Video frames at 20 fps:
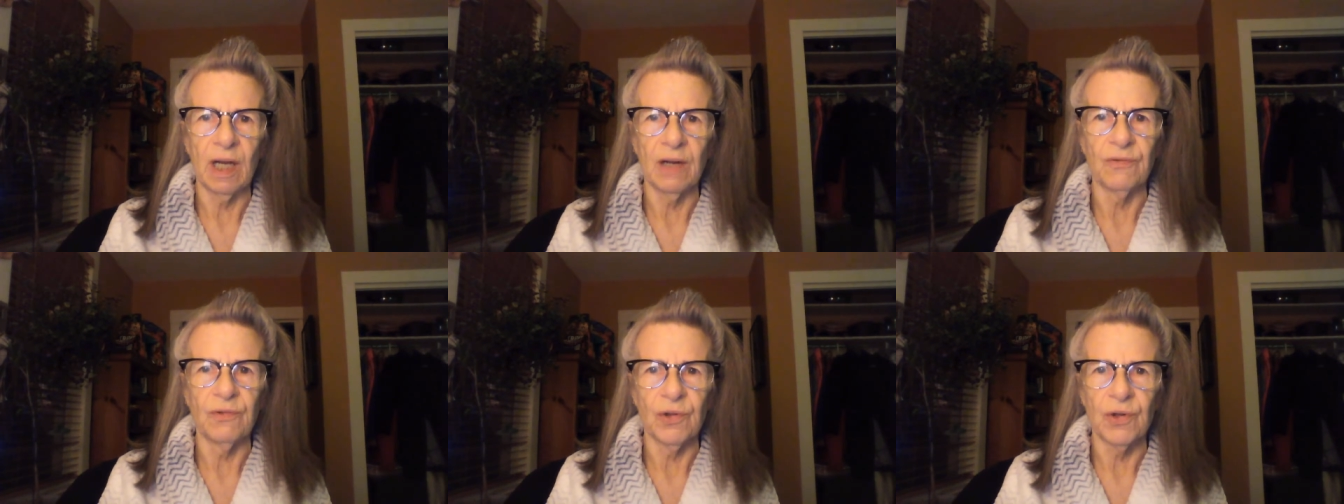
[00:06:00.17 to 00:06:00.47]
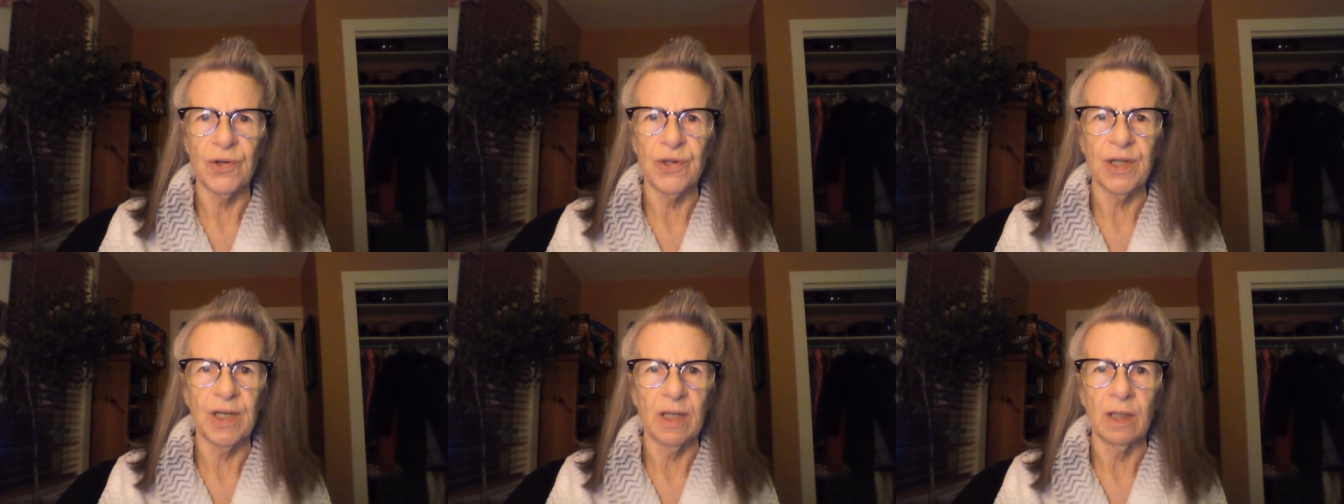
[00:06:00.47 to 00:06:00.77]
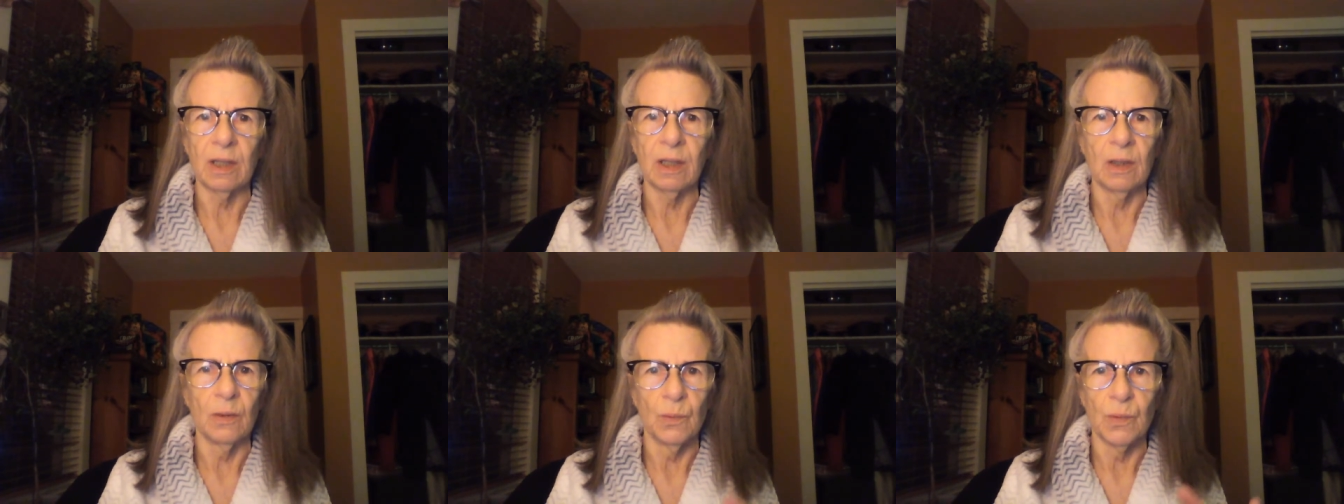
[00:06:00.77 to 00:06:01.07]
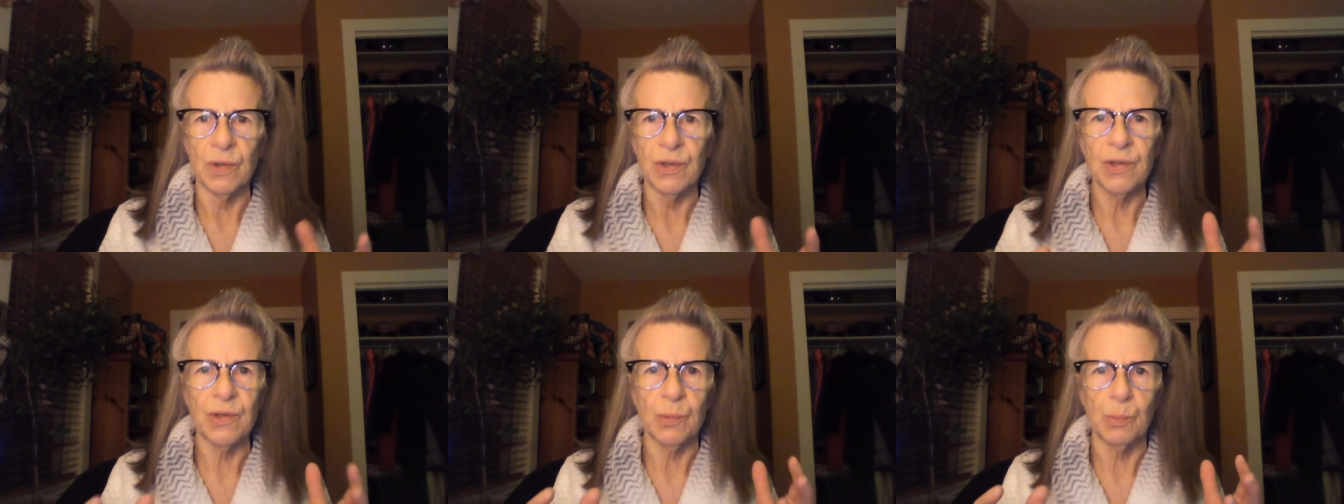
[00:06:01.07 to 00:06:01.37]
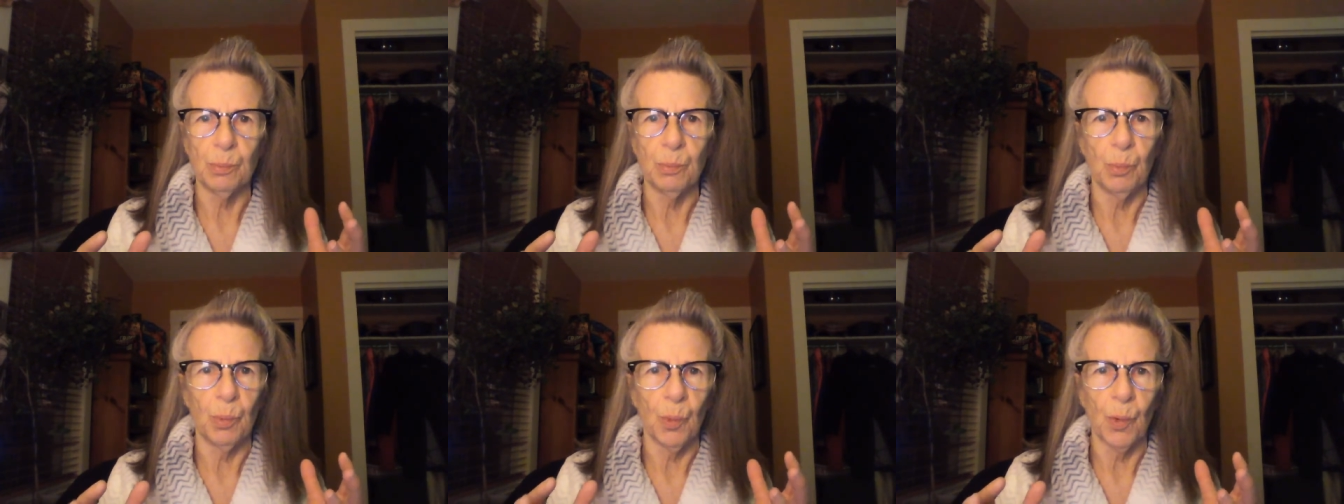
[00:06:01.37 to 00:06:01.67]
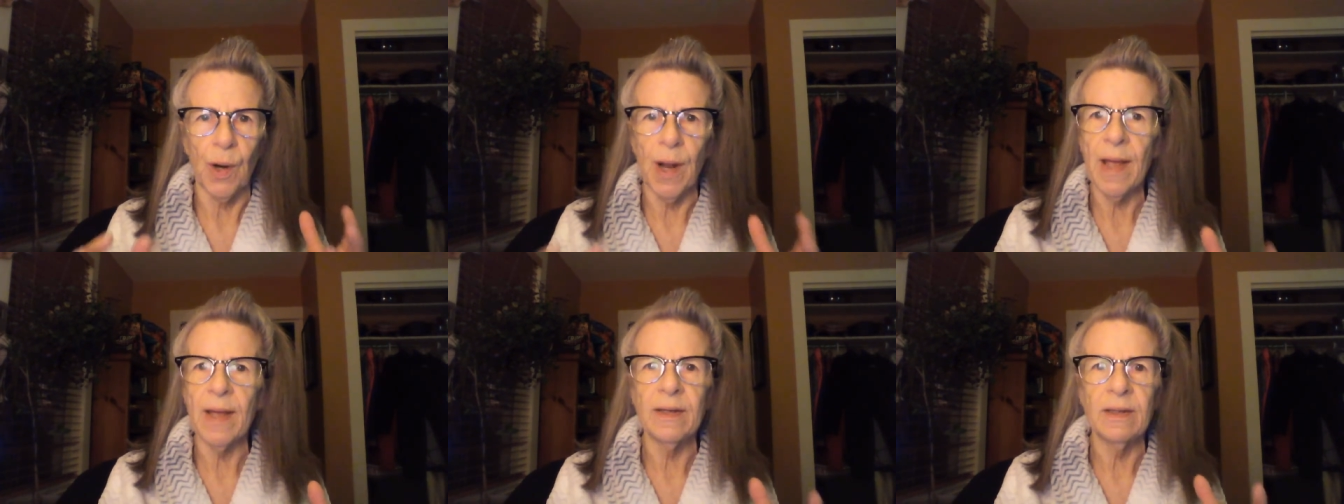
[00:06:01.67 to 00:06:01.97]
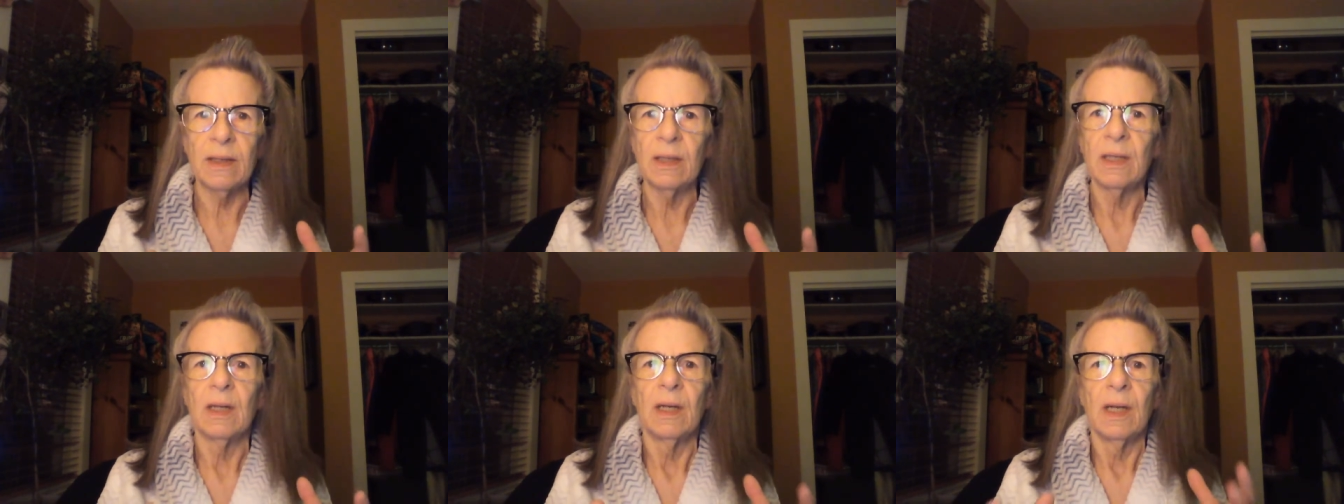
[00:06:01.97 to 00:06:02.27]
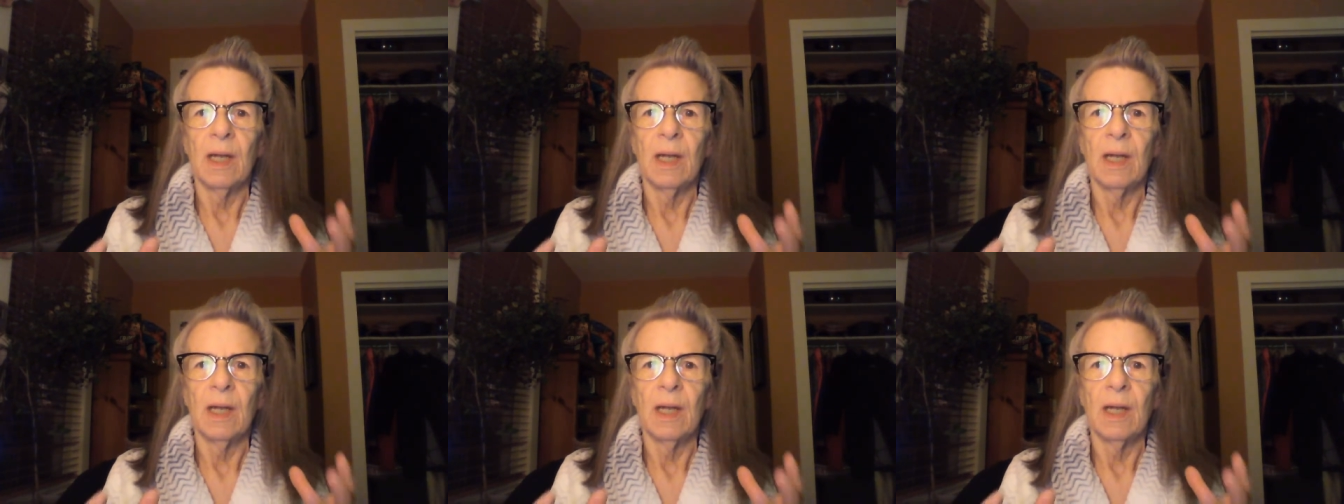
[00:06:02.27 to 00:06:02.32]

ever did it was bread